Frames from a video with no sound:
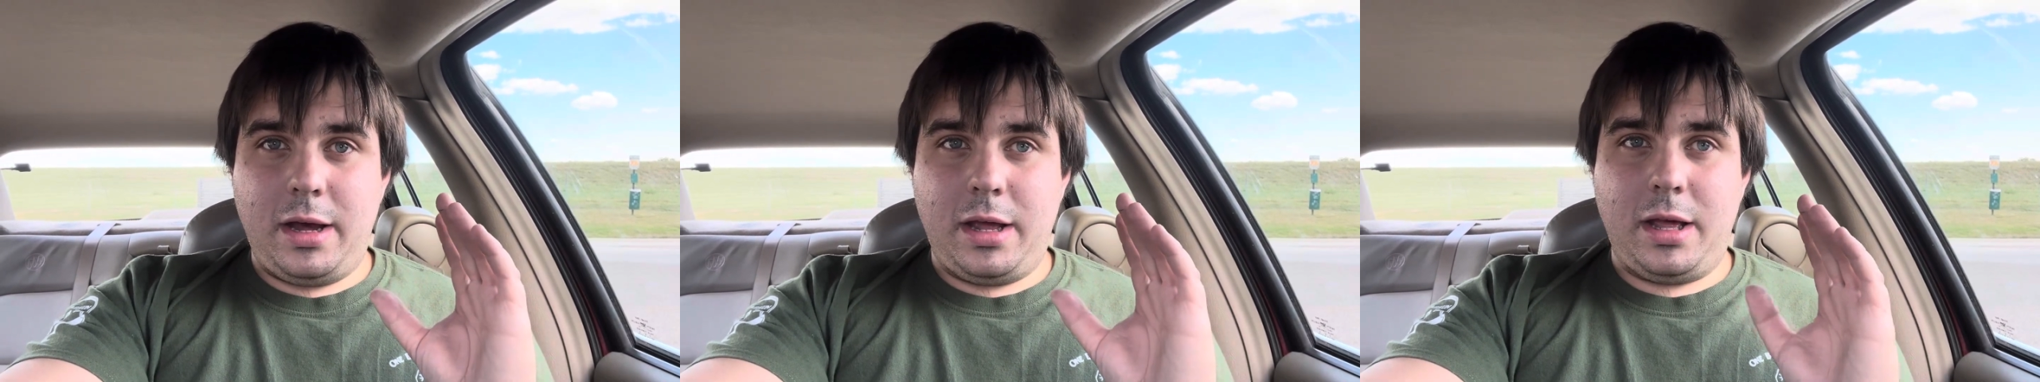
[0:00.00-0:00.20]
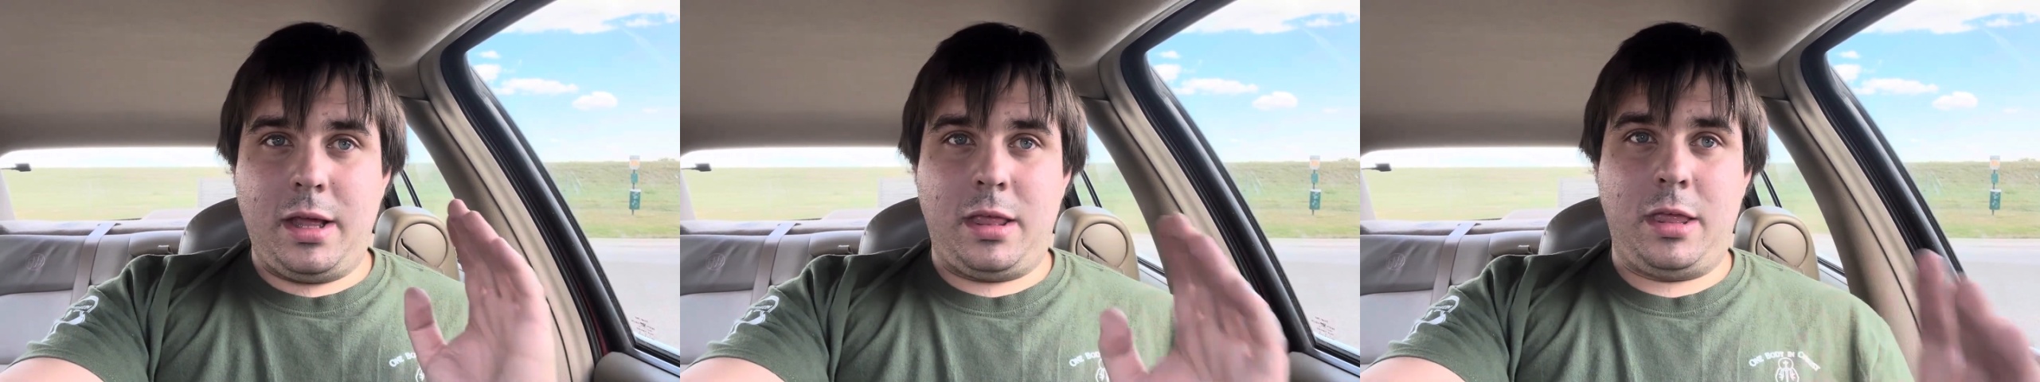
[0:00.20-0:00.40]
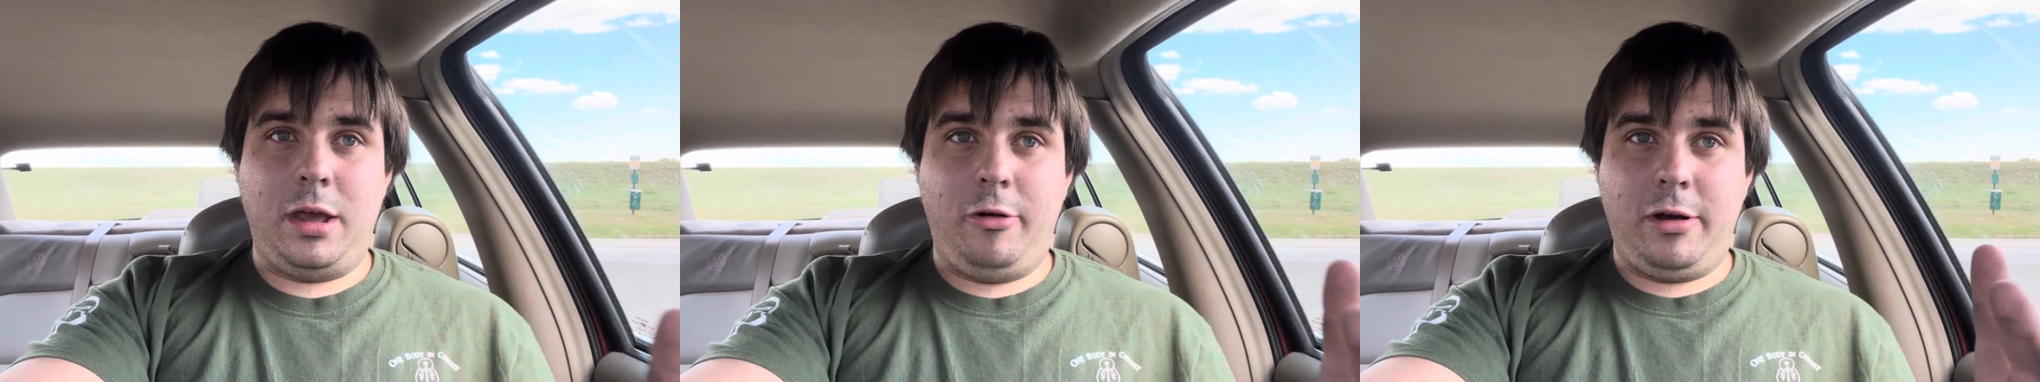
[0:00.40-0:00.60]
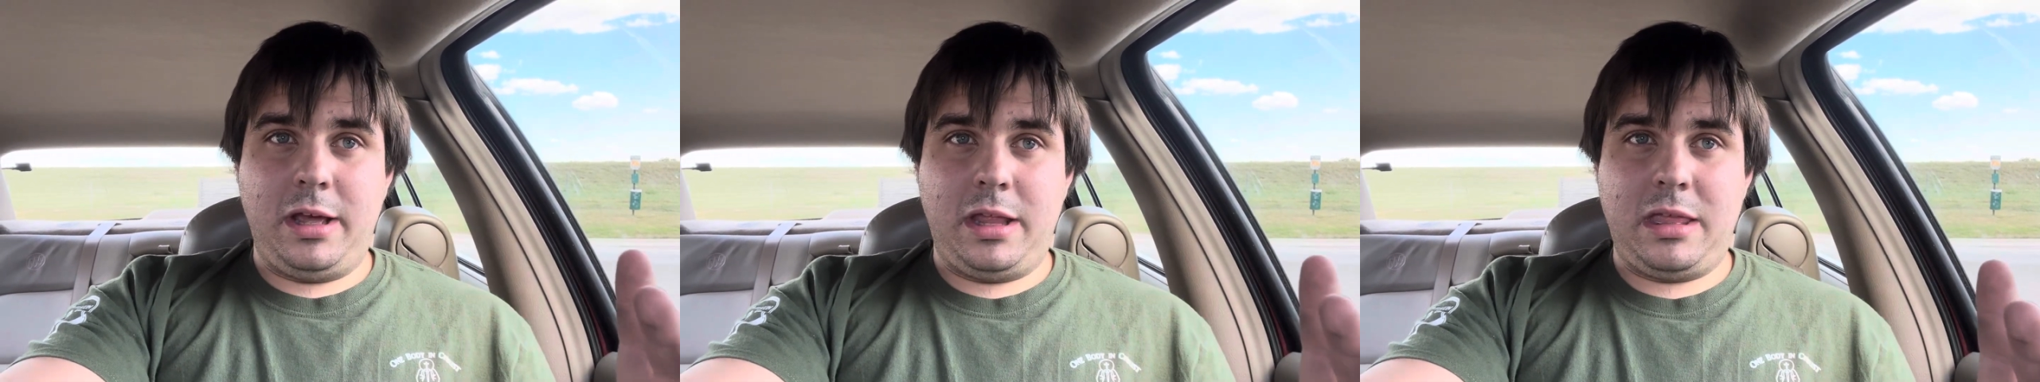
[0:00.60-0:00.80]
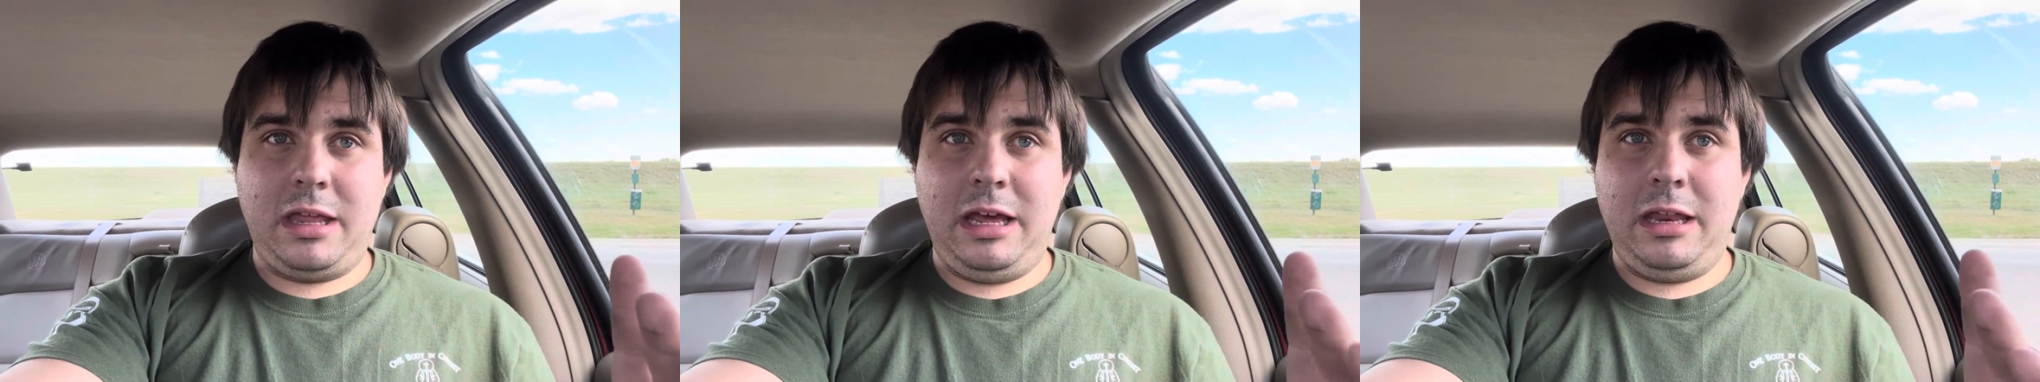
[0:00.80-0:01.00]
Ahsoka
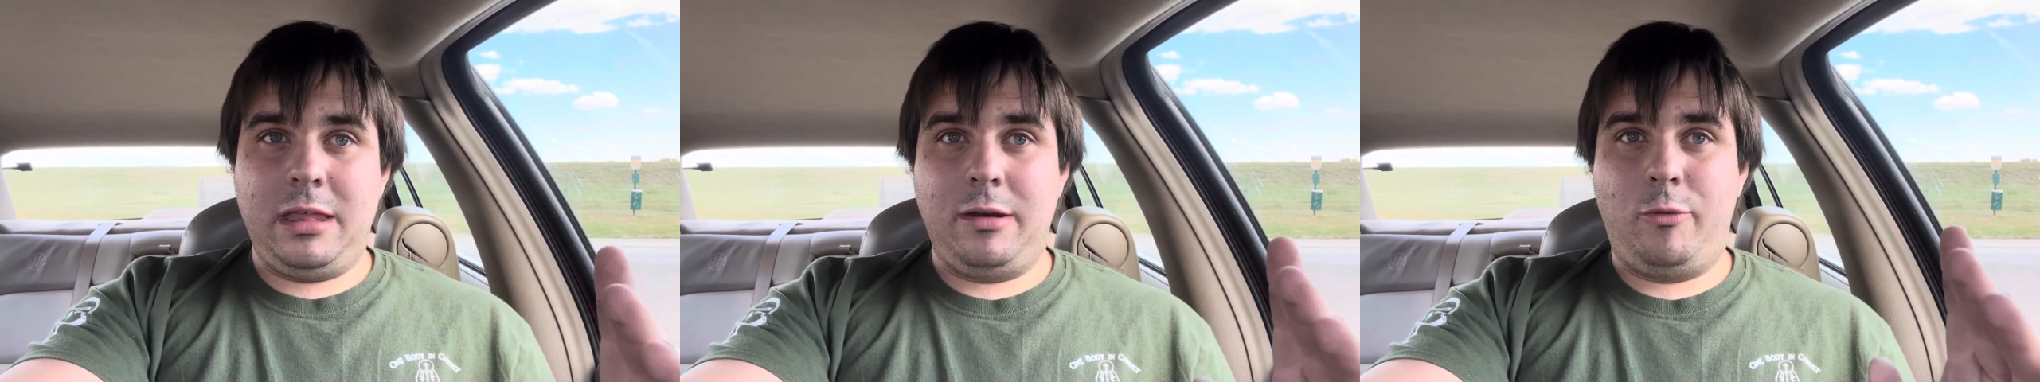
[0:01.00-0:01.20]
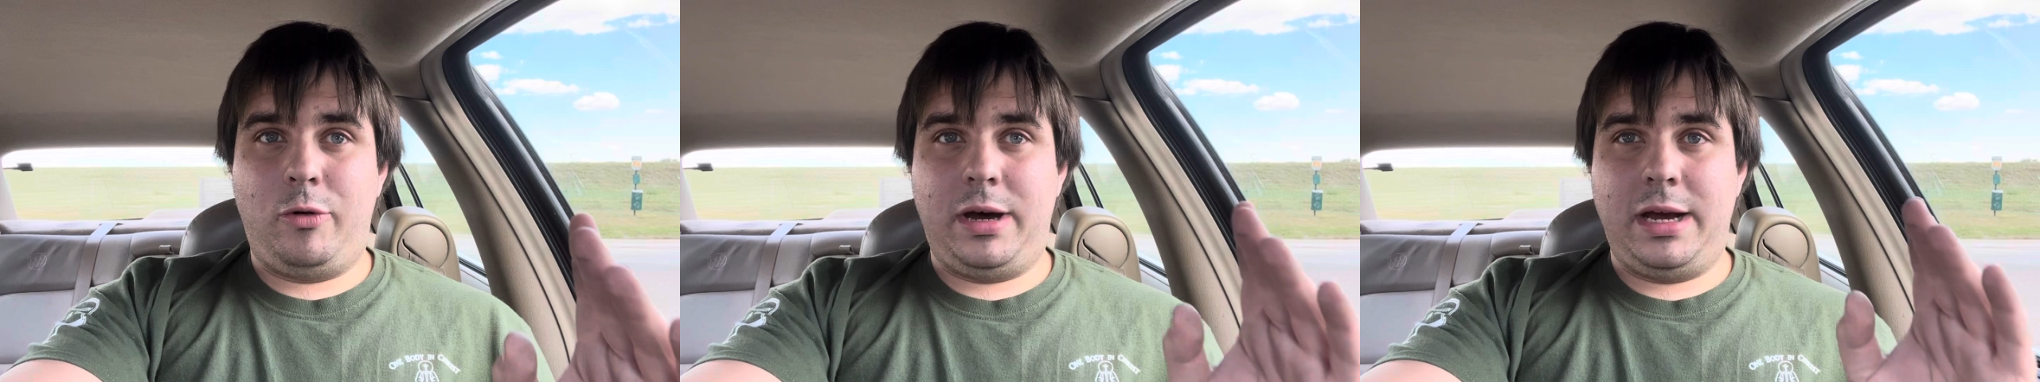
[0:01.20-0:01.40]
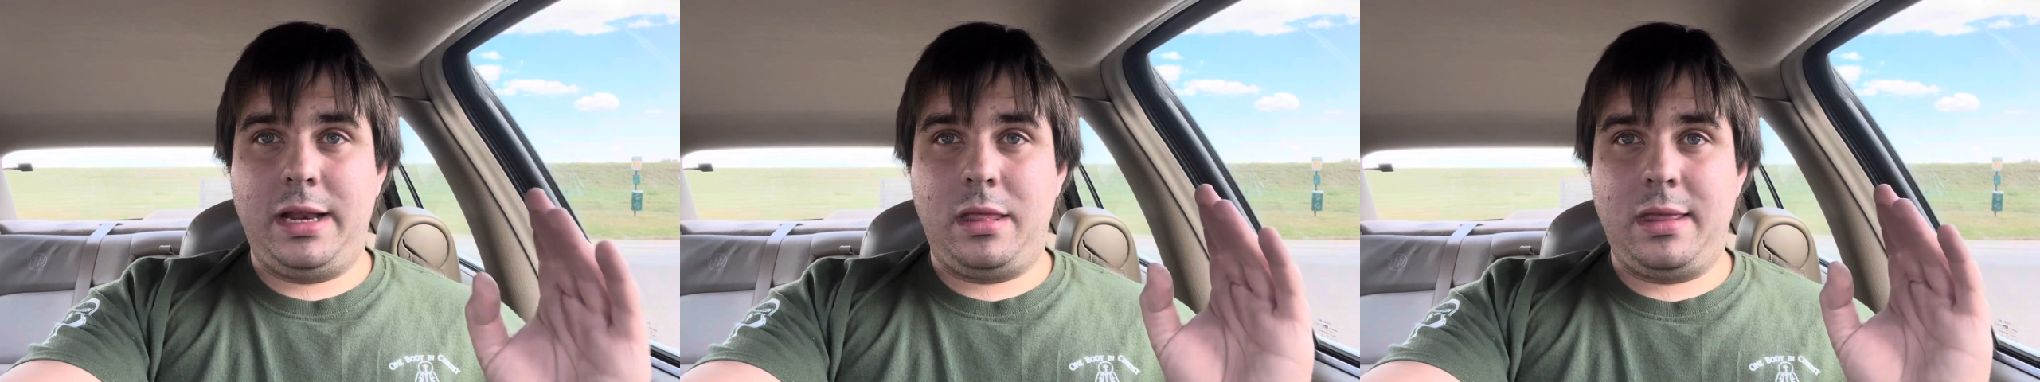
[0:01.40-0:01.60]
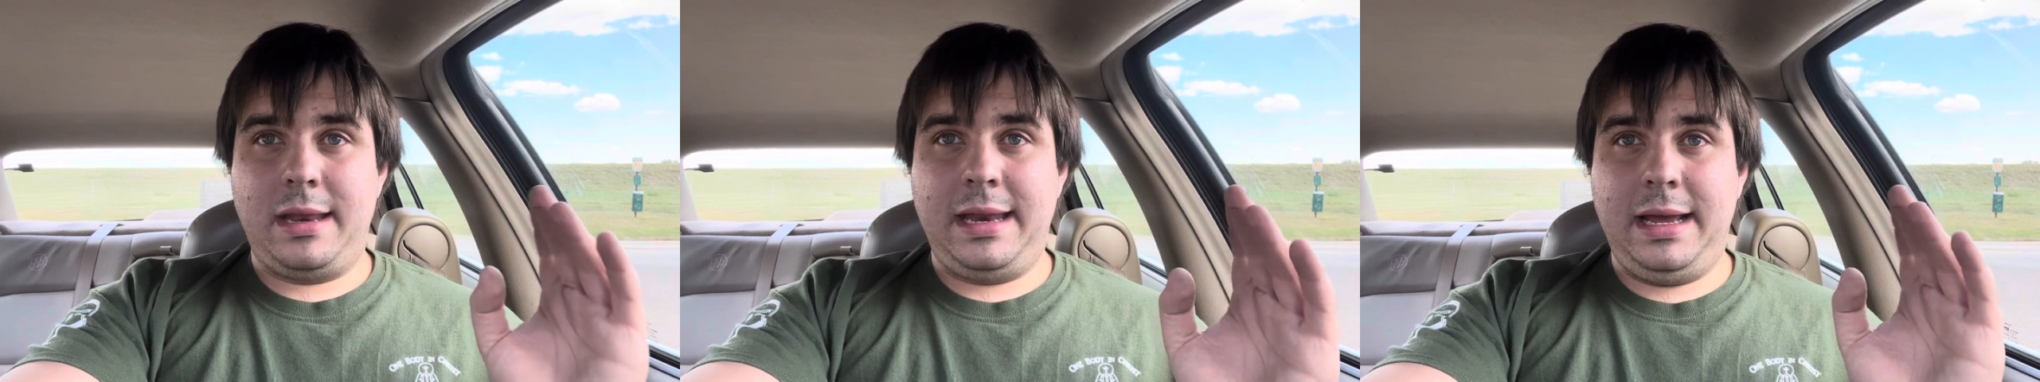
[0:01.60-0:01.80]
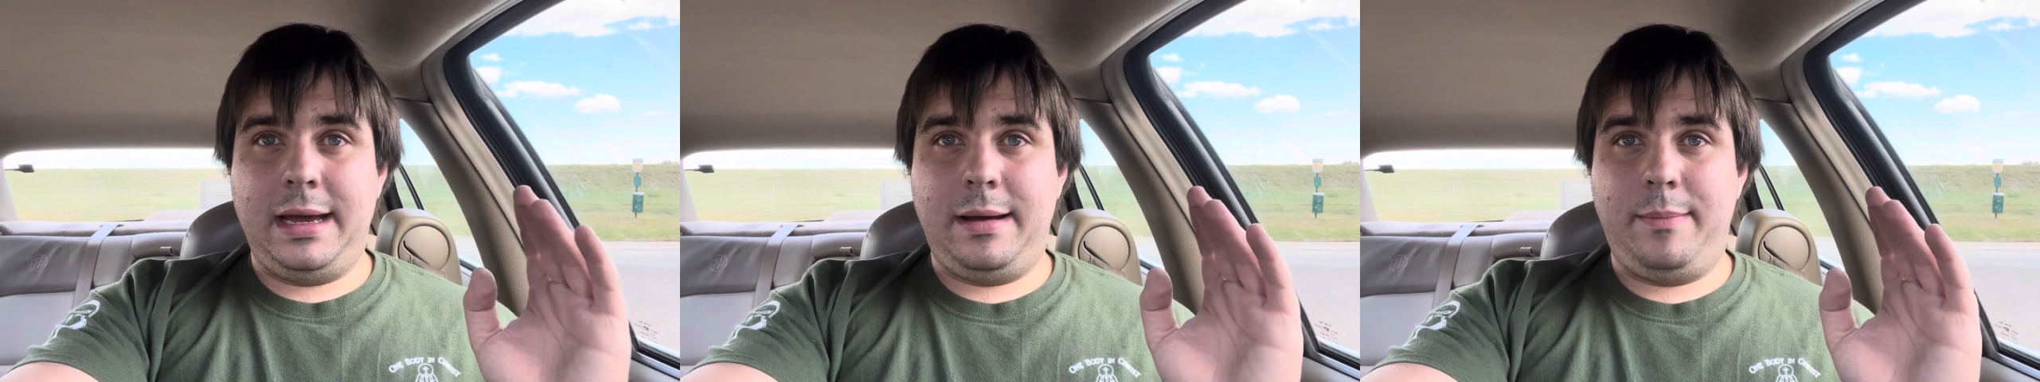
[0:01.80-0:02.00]
Season 1
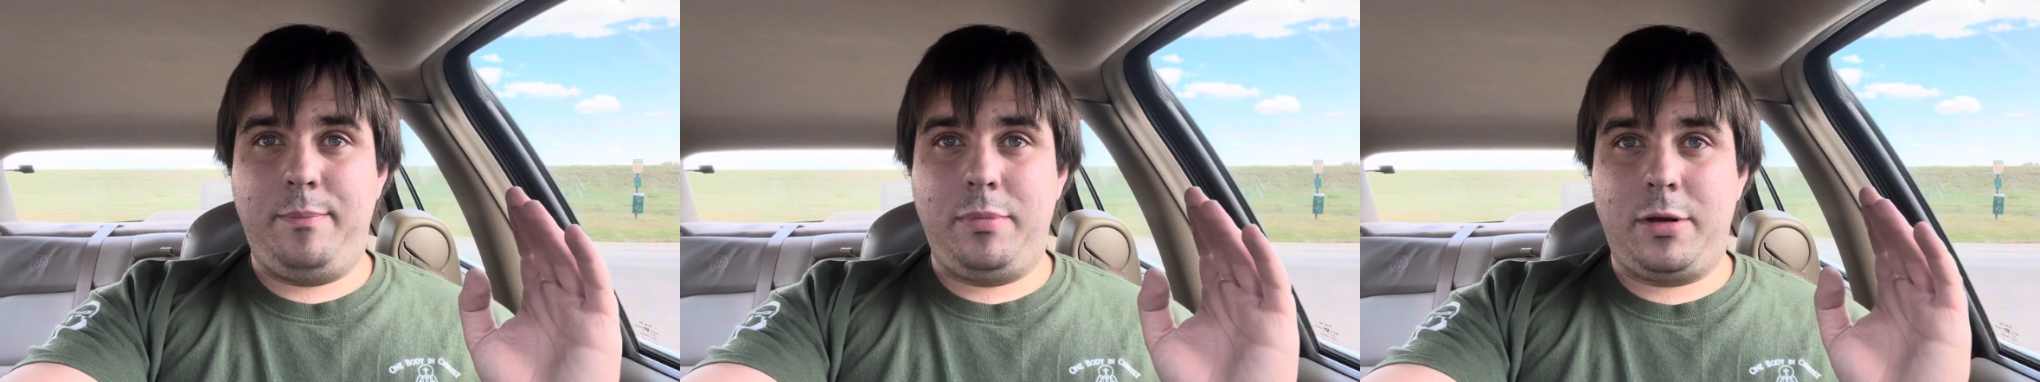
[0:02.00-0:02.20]
setting up